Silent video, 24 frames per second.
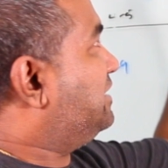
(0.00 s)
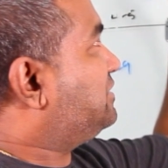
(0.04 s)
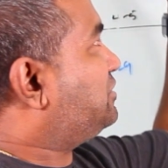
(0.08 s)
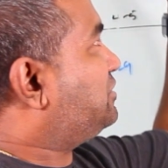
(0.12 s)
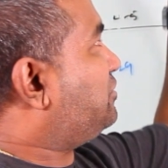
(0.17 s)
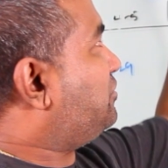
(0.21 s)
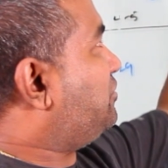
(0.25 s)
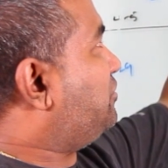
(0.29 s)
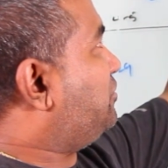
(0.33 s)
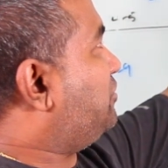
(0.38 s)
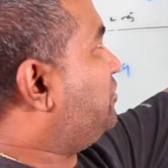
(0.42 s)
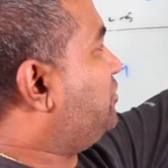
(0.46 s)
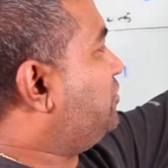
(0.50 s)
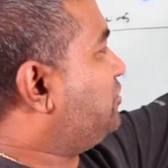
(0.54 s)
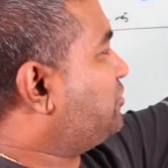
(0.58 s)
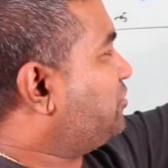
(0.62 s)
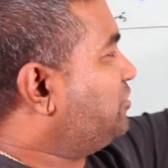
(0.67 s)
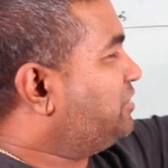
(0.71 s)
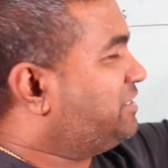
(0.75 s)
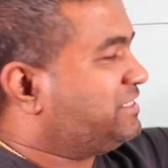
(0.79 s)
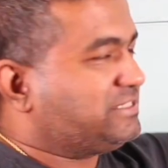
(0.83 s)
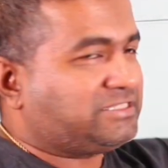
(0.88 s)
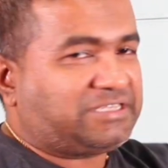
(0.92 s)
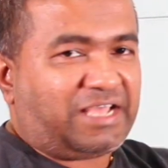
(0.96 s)
So
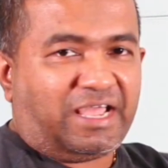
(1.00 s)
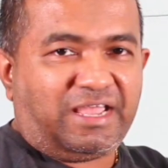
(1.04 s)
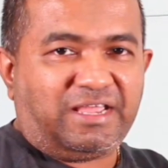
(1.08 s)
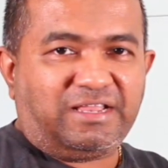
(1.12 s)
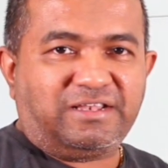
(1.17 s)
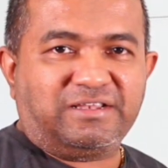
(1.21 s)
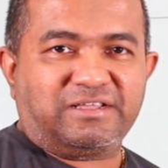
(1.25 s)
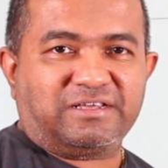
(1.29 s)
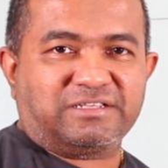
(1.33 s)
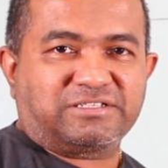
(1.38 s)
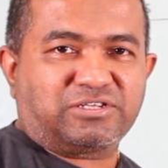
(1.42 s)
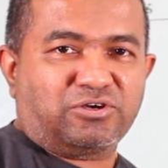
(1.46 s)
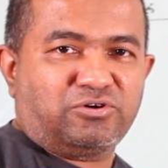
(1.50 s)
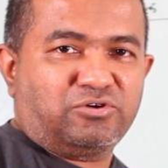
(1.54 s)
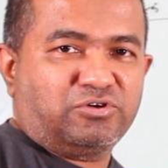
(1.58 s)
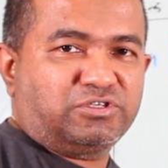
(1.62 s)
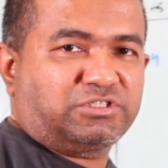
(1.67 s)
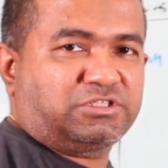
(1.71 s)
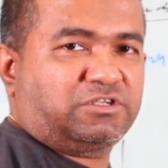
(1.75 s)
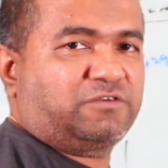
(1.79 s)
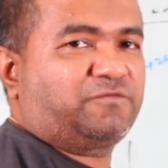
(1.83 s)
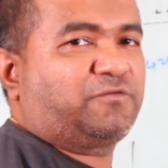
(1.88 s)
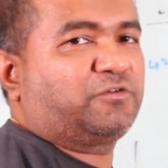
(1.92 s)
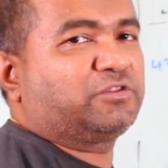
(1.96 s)
to design a
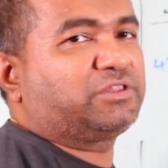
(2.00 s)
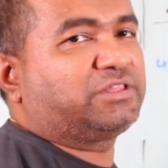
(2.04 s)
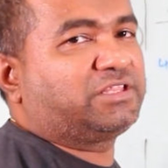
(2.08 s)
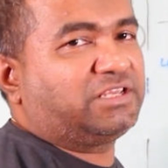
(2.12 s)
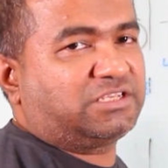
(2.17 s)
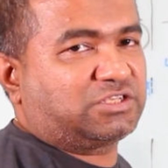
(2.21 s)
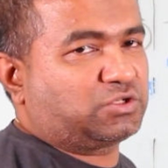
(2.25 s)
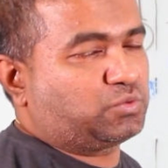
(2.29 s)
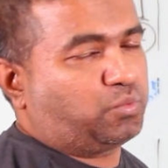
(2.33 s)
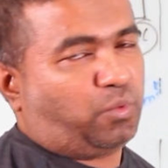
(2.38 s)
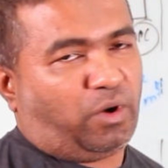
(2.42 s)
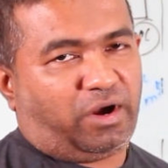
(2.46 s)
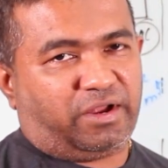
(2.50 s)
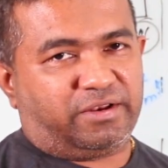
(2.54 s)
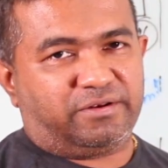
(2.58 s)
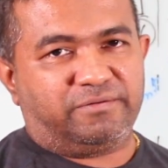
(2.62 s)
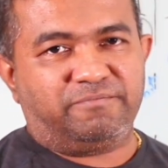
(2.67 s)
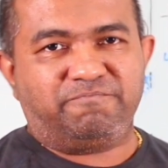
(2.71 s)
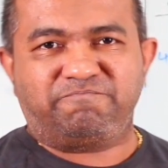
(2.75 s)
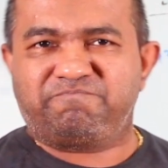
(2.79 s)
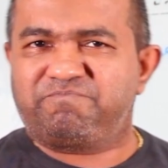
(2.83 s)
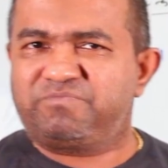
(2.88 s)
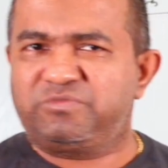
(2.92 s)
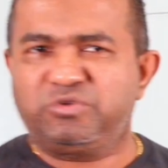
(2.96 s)
solution for this
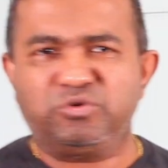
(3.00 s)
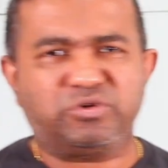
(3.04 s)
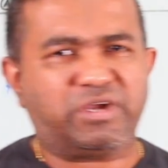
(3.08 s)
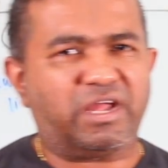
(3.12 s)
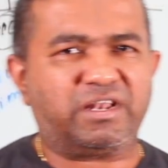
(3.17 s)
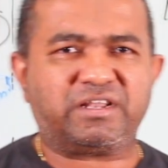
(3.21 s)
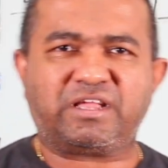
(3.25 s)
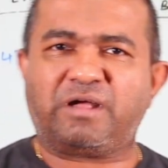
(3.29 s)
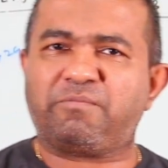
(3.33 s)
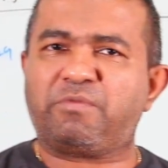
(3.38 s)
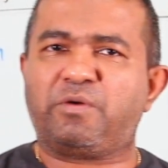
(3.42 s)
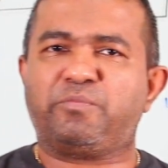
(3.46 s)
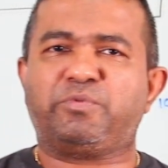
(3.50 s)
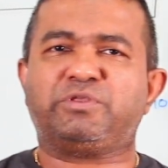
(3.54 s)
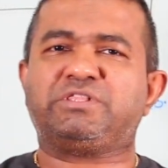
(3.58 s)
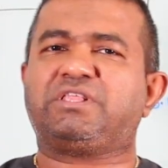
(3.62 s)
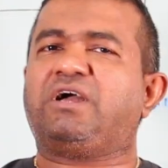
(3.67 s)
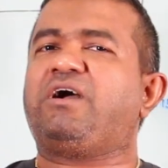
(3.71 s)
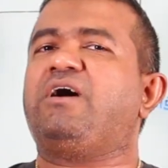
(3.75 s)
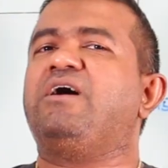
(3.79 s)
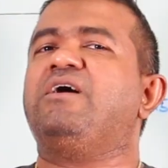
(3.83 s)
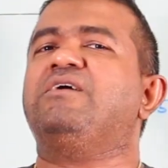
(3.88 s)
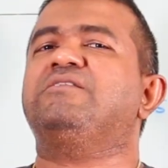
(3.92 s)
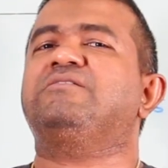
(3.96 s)
one, you can come up with
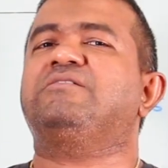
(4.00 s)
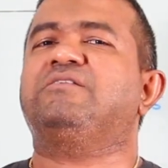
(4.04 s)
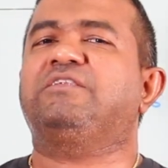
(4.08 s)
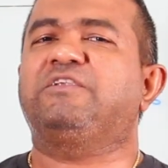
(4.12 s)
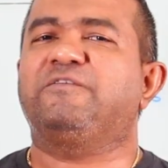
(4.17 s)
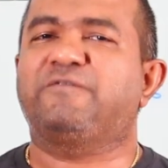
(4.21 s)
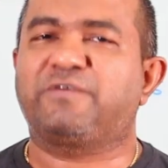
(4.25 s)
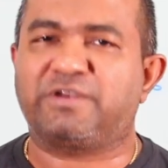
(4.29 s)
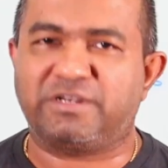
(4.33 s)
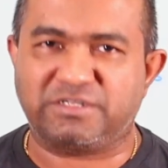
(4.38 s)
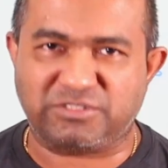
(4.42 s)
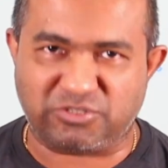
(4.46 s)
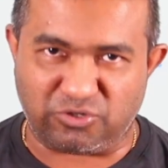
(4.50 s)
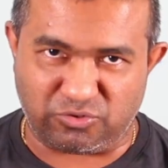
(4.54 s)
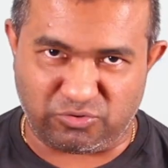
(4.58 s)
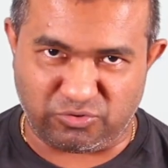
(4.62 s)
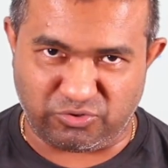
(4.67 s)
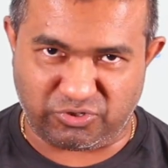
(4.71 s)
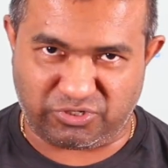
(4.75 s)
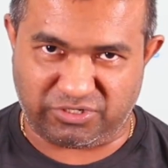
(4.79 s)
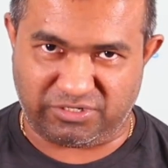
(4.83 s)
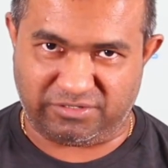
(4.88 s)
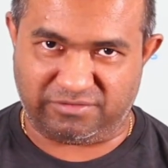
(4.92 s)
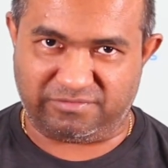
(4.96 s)
100 different
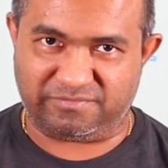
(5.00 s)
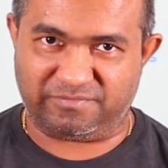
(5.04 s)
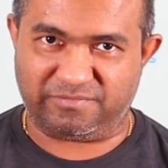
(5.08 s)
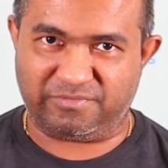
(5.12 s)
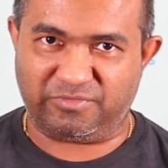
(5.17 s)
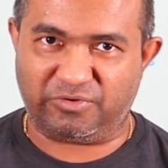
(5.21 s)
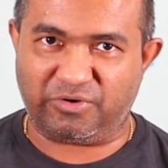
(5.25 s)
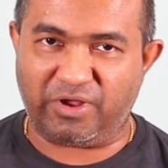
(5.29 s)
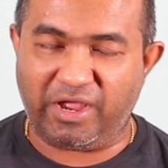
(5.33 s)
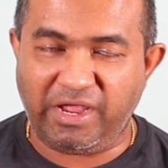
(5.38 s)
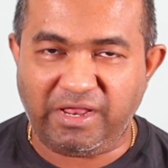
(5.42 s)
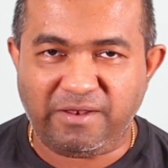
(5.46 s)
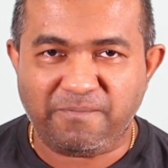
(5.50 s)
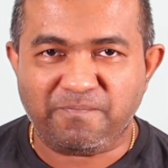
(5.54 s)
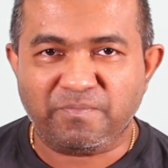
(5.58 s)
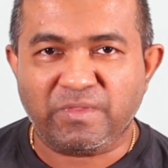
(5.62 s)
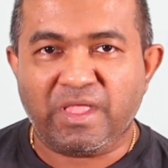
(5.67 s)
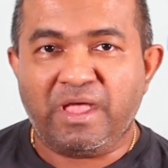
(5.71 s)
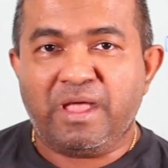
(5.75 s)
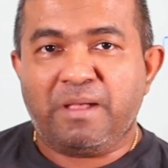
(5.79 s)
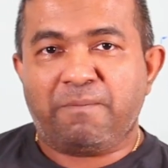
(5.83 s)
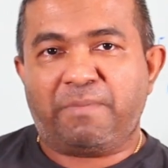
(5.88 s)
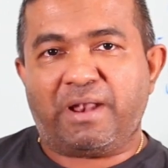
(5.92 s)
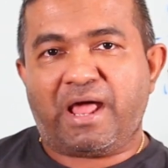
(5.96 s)
solution, right?
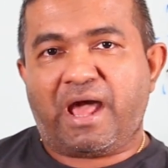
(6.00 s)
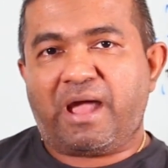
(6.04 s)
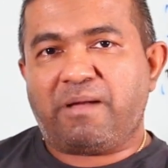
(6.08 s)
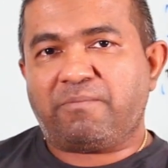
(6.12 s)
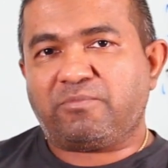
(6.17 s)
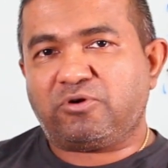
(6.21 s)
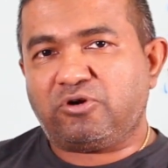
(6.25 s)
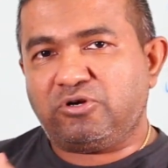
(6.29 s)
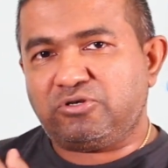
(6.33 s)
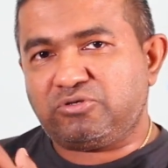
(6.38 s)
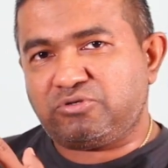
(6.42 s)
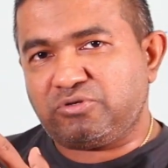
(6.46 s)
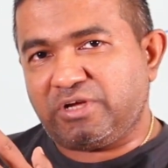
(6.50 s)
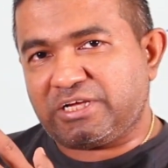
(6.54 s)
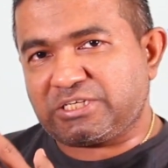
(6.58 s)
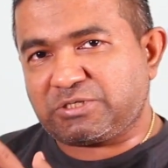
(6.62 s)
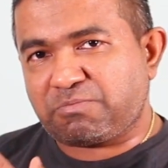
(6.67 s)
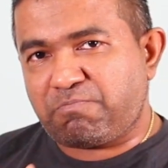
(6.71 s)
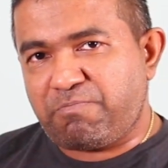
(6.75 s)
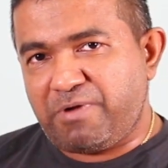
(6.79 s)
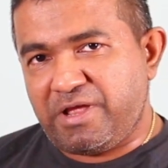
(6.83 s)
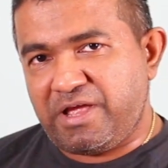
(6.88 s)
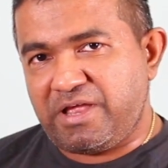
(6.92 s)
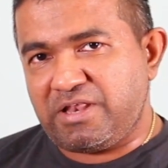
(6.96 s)
But I'm going to
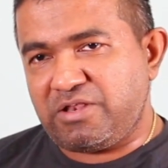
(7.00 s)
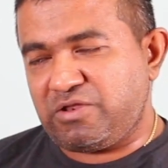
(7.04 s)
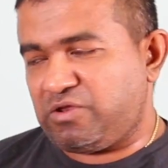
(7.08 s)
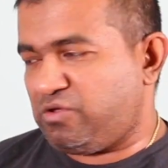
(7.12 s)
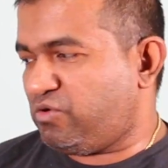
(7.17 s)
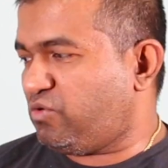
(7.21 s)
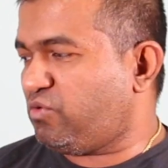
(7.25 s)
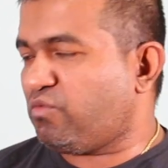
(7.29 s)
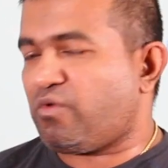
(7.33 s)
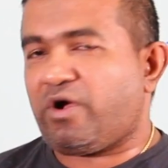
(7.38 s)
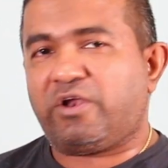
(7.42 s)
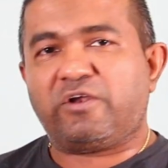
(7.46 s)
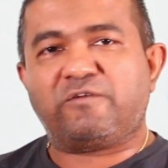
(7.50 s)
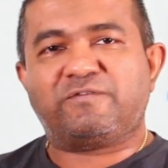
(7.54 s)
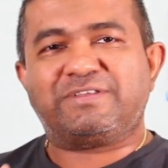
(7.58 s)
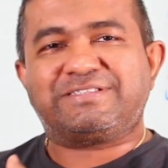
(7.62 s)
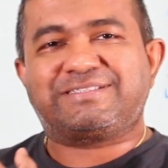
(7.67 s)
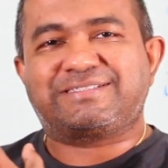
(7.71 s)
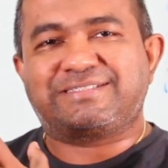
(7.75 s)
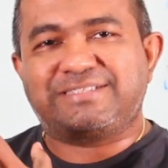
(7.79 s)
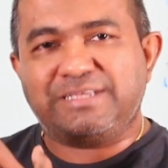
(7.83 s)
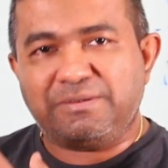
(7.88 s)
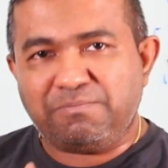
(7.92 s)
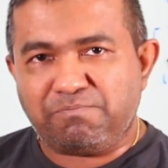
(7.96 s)
explain you one of the
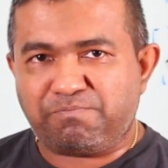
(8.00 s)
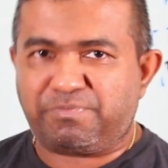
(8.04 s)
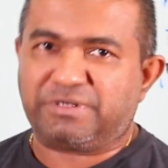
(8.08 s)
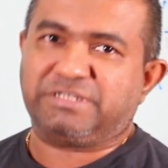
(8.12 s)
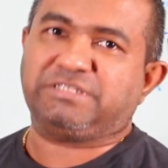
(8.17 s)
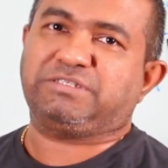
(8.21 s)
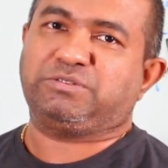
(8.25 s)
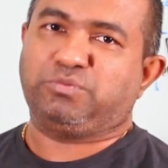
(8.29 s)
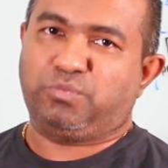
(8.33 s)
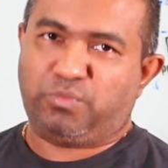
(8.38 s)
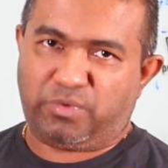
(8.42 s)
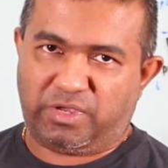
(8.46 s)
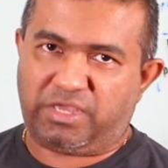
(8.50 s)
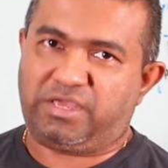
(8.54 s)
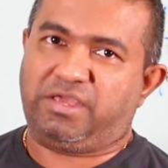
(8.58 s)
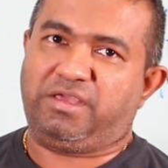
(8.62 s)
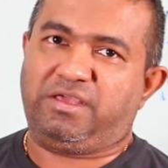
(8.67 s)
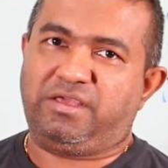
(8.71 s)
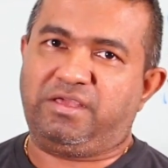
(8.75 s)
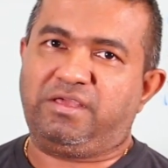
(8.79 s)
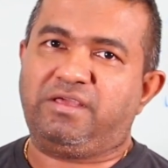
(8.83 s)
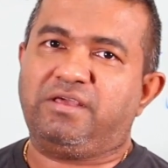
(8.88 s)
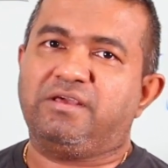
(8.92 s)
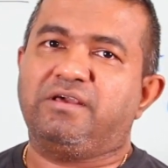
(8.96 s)
simplest
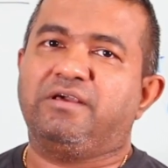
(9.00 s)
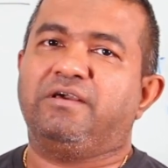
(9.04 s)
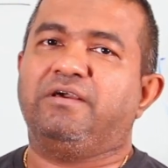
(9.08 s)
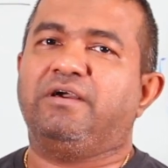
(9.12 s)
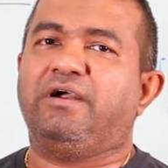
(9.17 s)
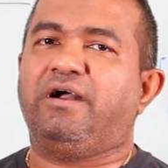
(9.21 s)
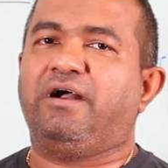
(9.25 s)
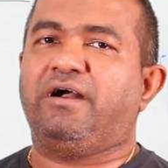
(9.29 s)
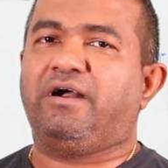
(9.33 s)
way